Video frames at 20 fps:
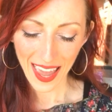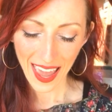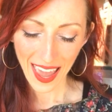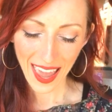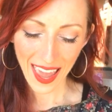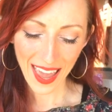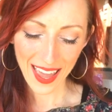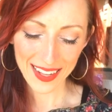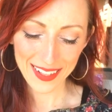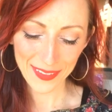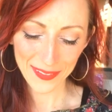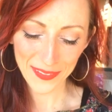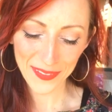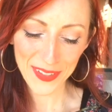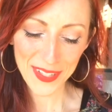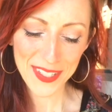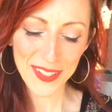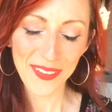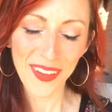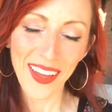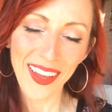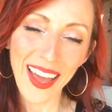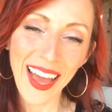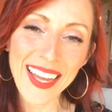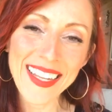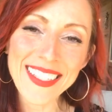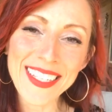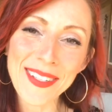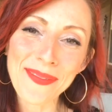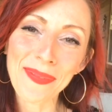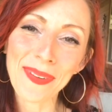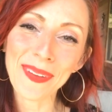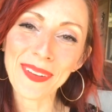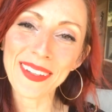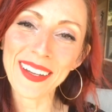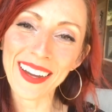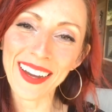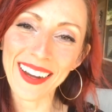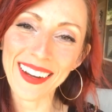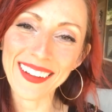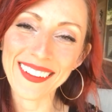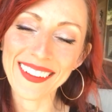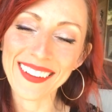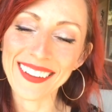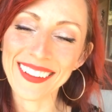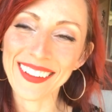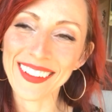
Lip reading: And first of all, I did pull a card